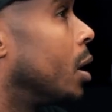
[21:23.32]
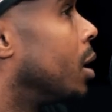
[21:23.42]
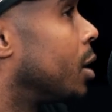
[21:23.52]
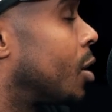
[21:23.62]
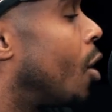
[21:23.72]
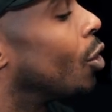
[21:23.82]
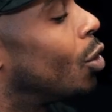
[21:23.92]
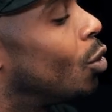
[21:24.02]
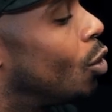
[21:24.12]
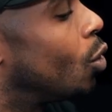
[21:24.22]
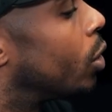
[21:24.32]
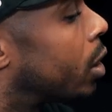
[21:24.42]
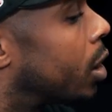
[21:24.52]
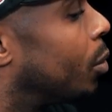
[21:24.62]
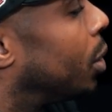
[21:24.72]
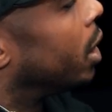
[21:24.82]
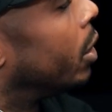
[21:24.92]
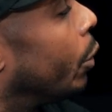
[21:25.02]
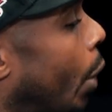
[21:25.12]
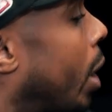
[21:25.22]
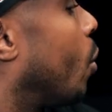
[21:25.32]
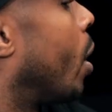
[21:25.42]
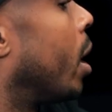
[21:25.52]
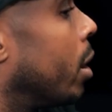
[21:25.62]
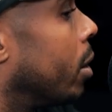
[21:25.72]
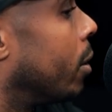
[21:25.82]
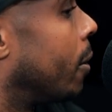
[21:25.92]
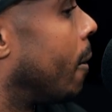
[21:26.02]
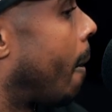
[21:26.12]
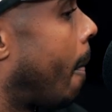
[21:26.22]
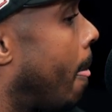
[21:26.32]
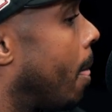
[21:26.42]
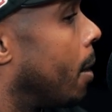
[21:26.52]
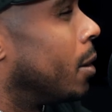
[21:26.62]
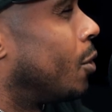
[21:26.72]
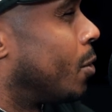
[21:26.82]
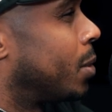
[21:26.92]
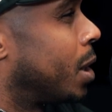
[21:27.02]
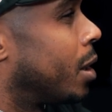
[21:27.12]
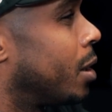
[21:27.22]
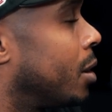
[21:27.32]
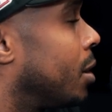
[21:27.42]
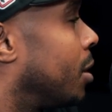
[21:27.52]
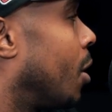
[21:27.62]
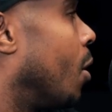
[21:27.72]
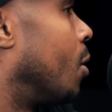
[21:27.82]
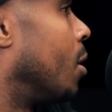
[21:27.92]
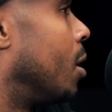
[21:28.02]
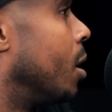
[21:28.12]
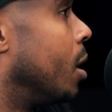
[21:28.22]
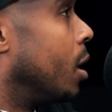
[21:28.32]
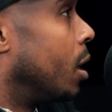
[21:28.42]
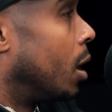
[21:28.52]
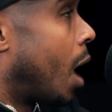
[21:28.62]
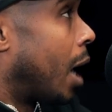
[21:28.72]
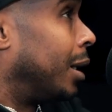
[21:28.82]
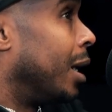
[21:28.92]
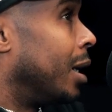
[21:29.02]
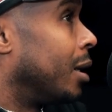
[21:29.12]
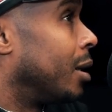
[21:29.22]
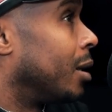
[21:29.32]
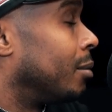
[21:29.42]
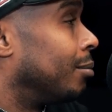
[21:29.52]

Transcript: a good song you do it complete right away. You know what I'm saying? Mm-hmm. So, I think